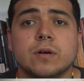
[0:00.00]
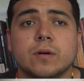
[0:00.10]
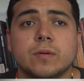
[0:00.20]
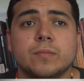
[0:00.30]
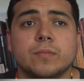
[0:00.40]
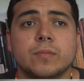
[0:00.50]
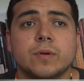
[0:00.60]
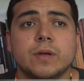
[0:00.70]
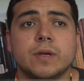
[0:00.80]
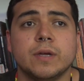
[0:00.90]
Um,
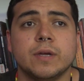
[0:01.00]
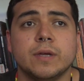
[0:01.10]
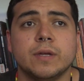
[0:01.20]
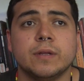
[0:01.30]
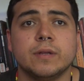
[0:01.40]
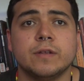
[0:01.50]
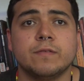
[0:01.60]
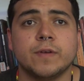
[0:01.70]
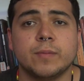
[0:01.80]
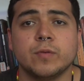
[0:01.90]
and
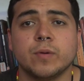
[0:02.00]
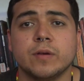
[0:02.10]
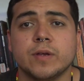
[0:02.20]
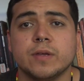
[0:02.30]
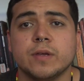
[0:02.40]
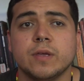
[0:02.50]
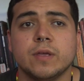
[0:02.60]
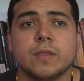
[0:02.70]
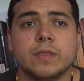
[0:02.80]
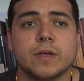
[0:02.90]
in February,
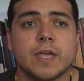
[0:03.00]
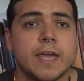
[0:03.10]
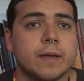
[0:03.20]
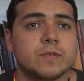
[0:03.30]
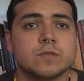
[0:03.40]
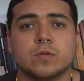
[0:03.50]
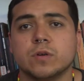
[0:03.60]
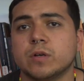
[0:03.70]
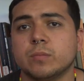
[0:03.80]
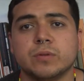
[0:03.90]
the camps
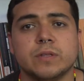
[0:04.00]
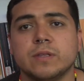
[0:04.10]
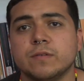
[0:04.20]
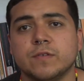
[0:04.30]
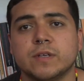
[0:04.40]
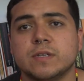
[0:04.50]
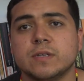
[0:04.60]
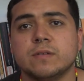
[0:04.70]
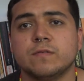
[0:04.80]
were completely evicted